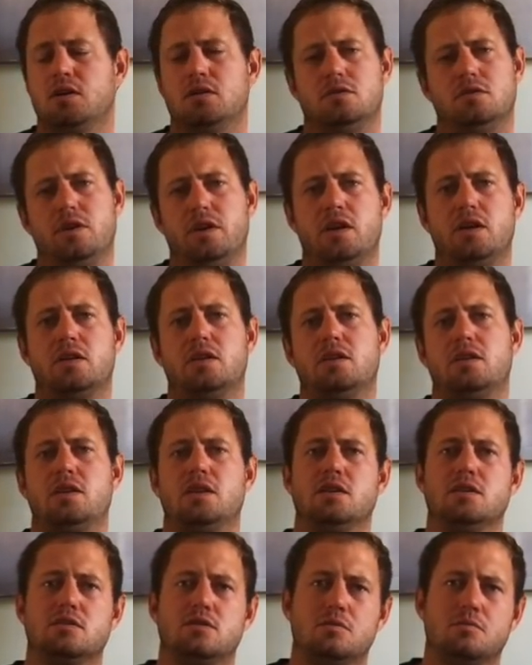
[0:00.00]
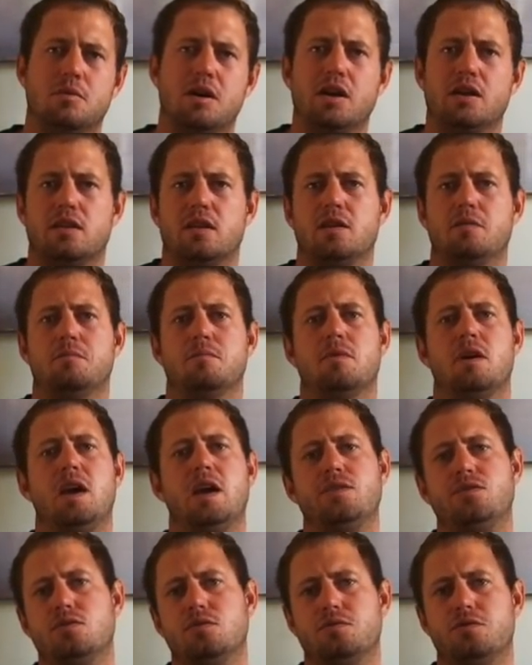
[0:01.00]
to edit the things, to make them,
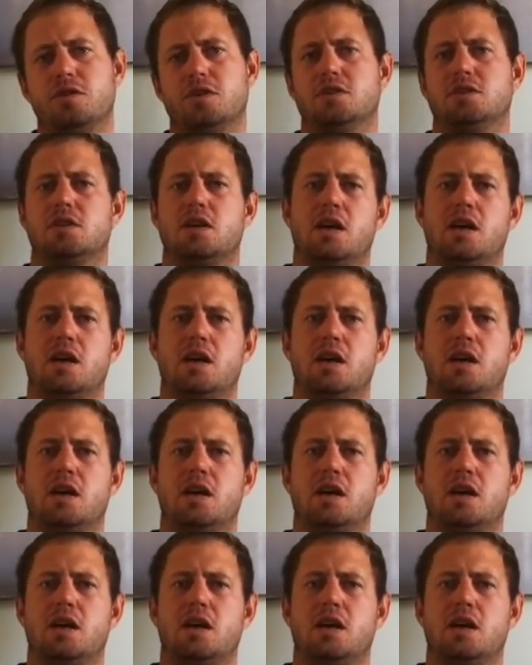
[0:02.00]
and to fish,